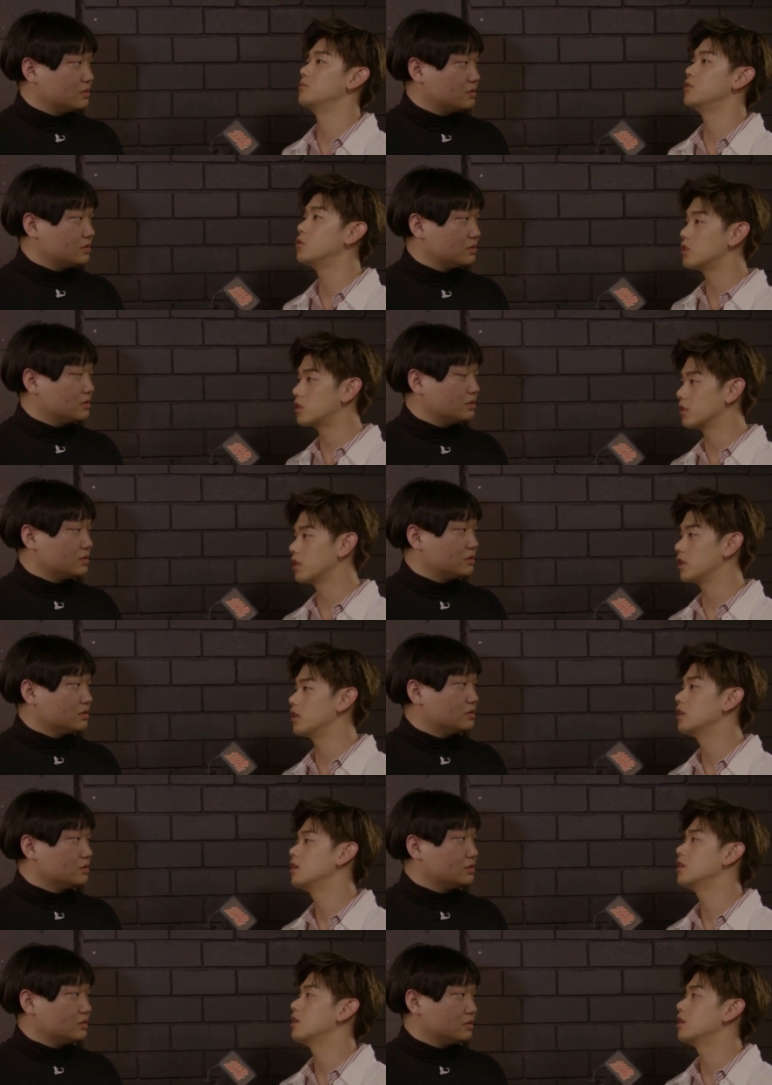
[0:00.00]
Speaker 1: musically
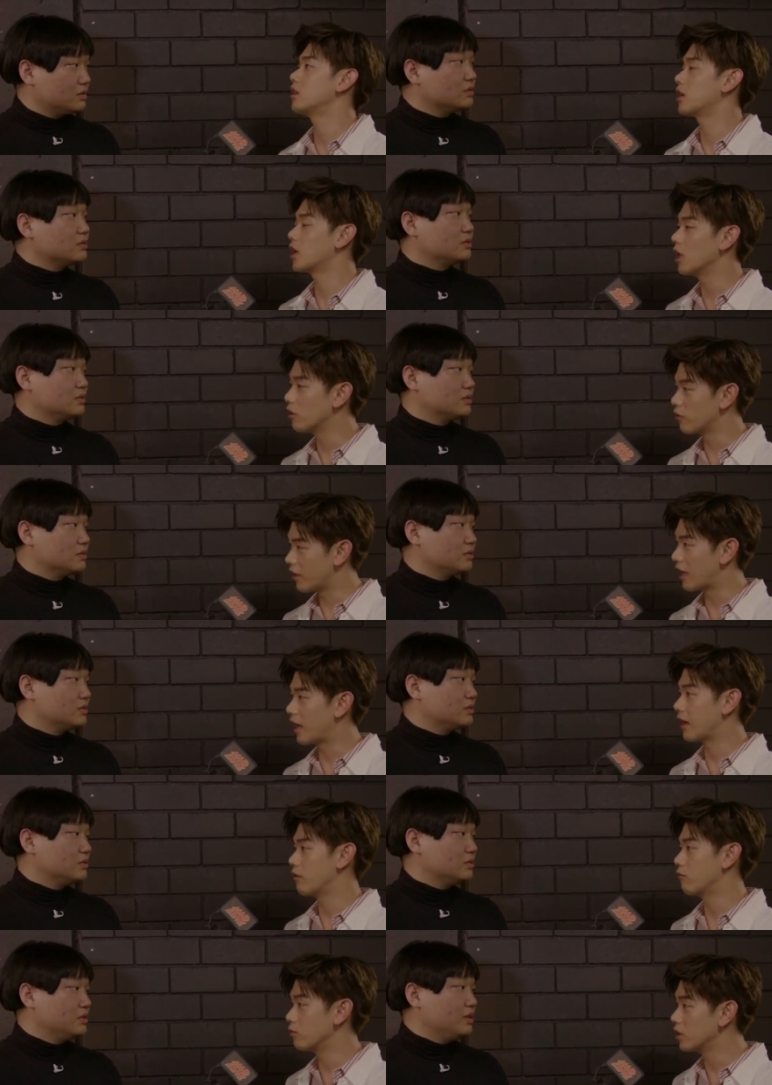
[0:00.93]
the color that
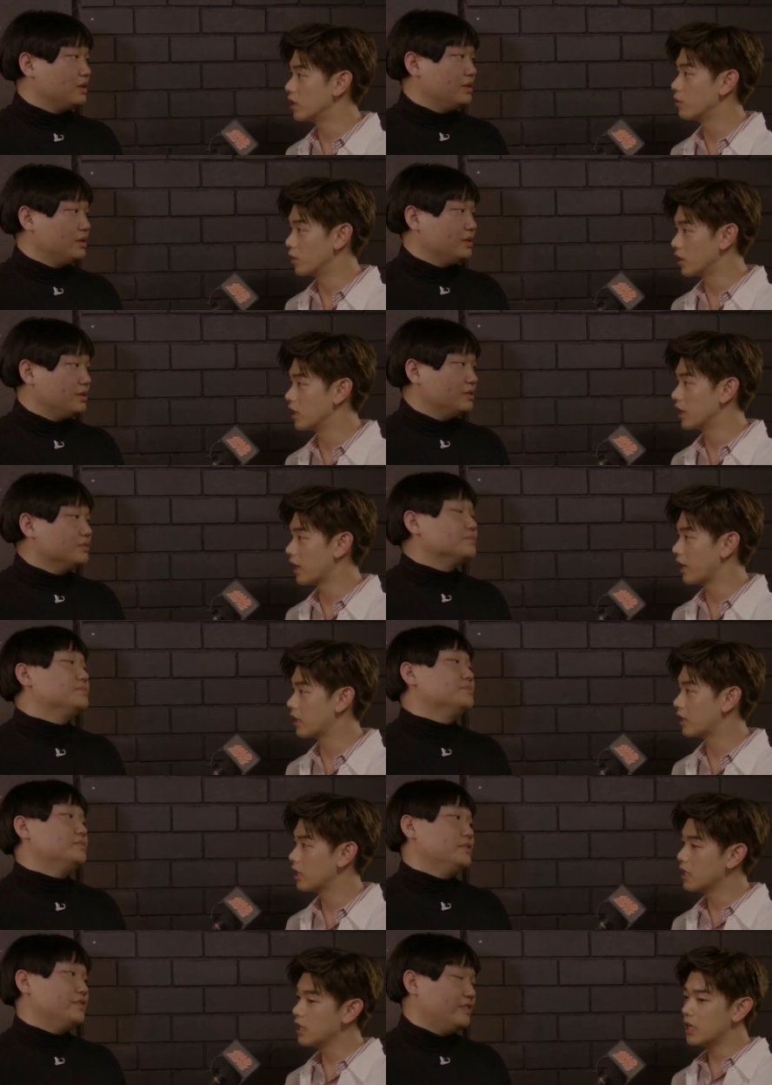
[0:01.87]
I really, really like.
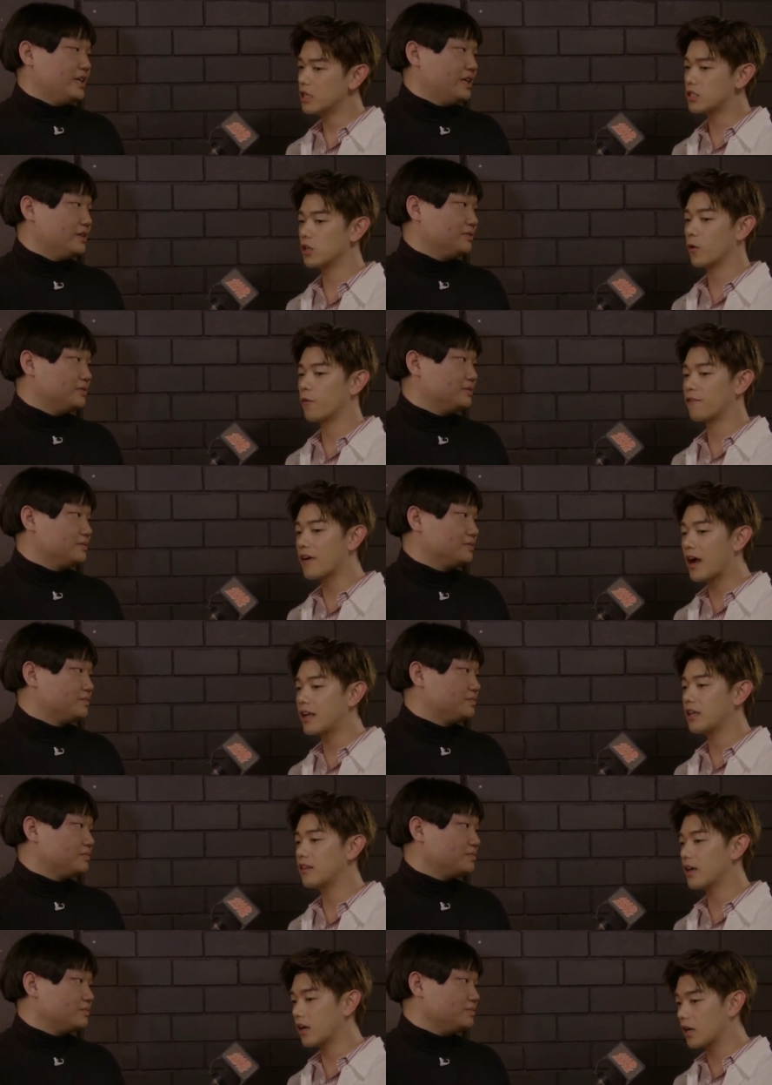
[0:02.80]
And so
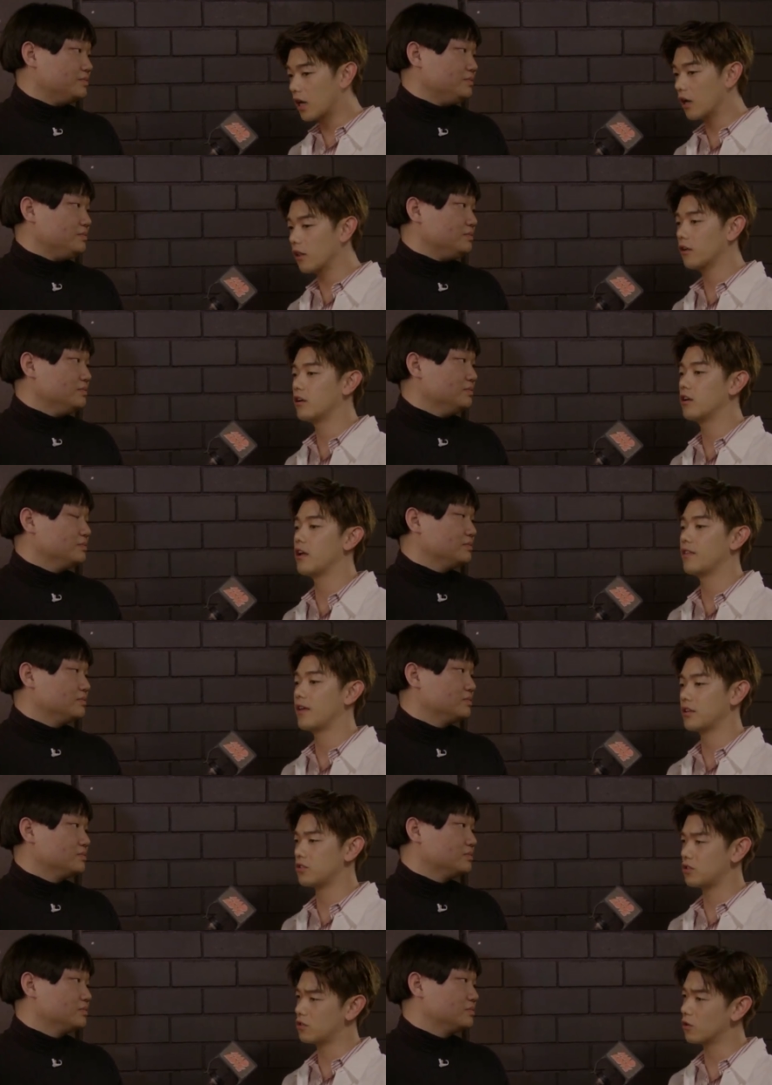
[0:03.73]
finding that color and
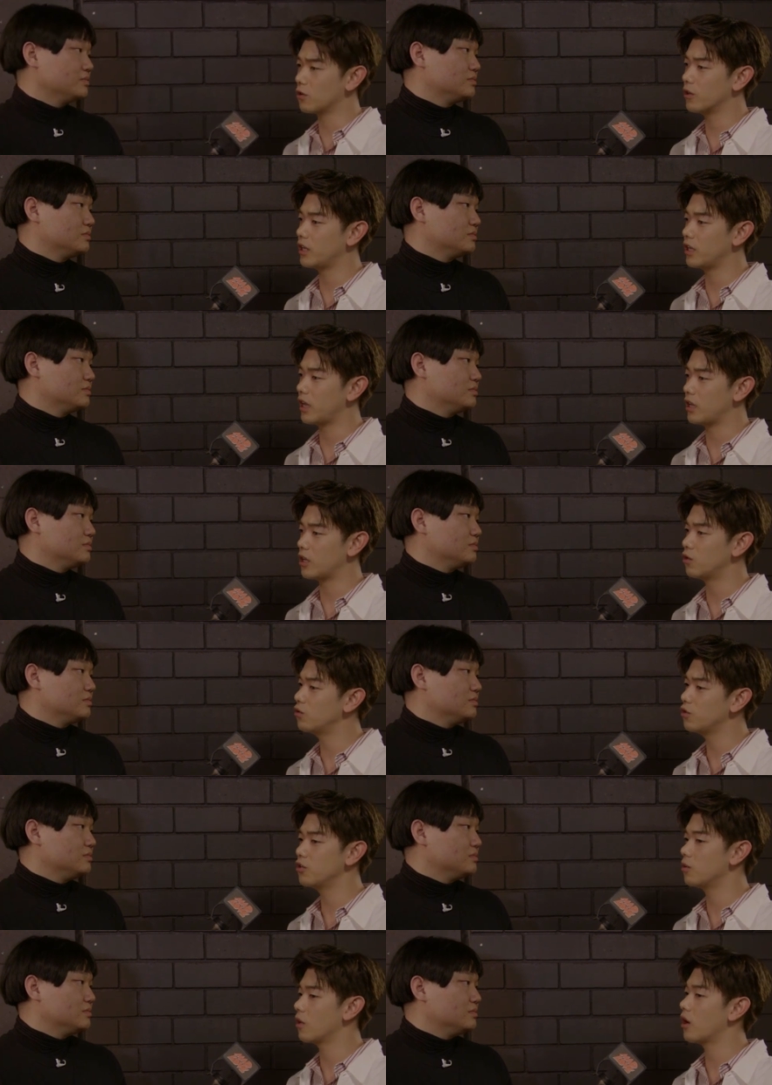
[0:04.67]
that story and
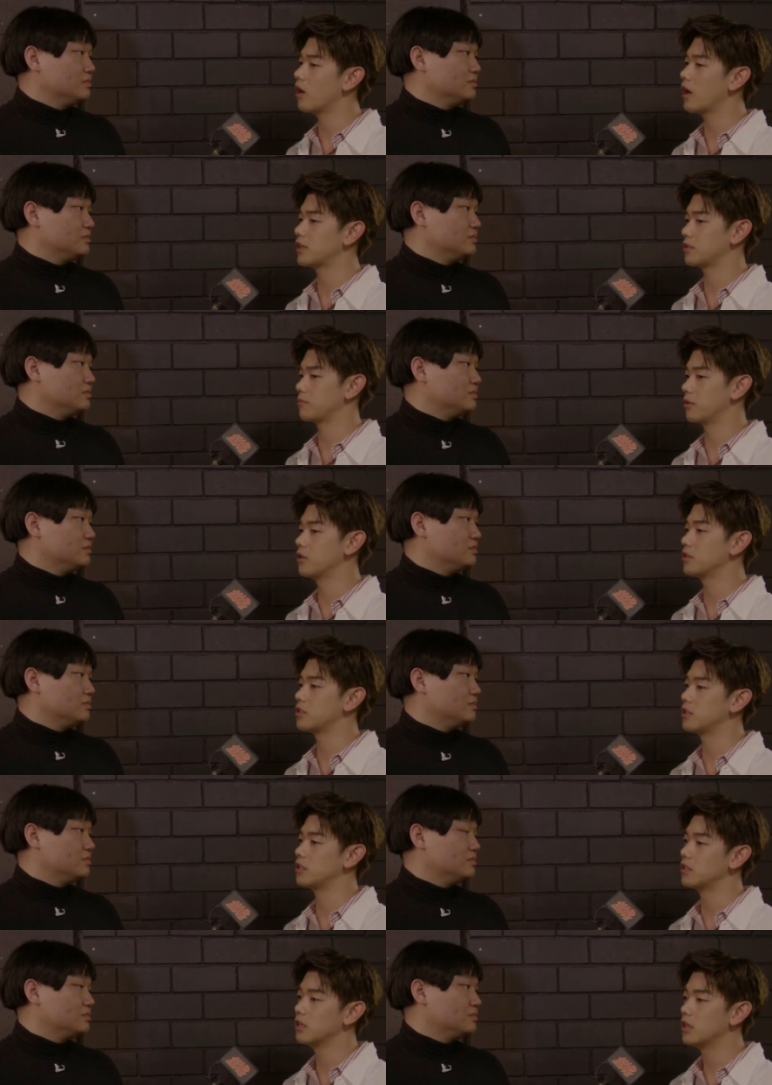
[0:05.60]
who you are as a
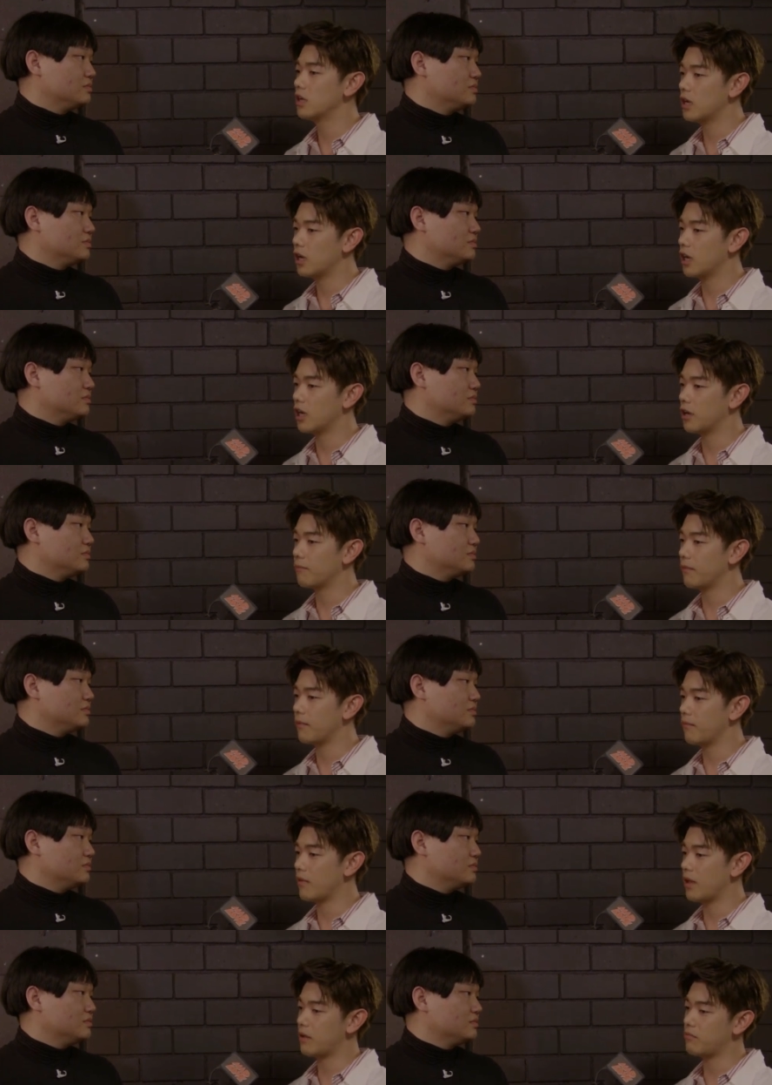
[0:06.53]
person,
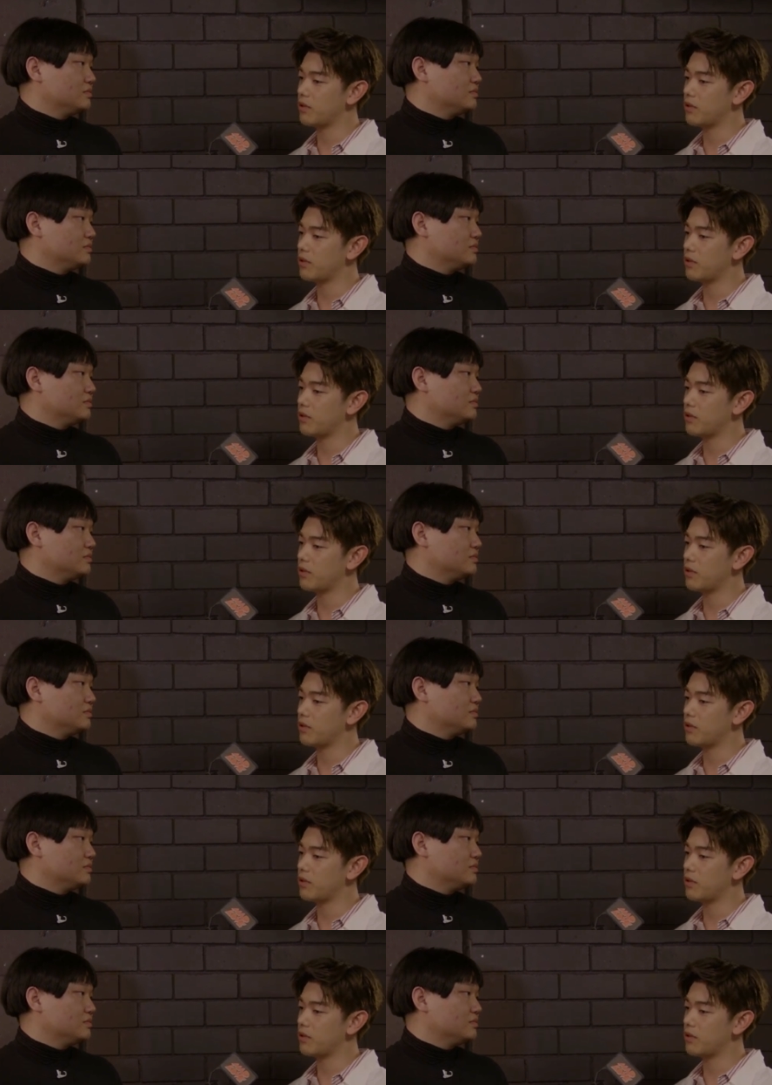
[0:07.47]
and